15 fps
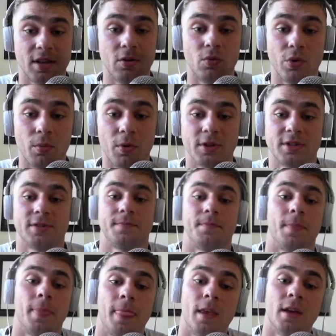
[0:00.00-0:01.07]
in robots.
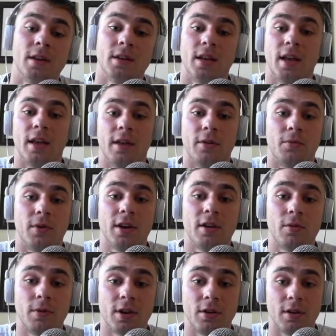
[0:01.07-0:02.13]
And right
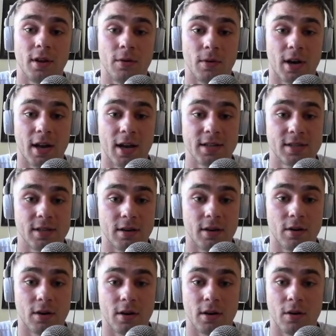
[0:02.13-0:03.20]
here, I asked it,
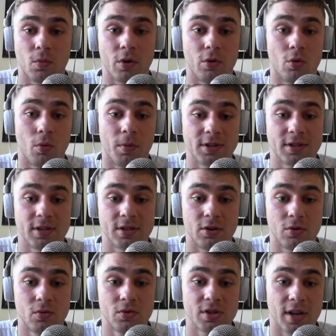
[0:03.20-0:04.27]
what robots does it
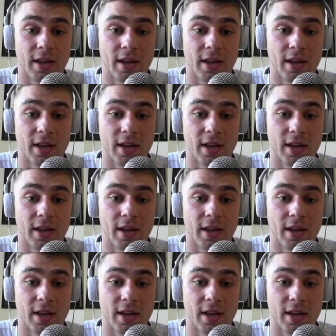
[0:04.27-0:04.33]
use?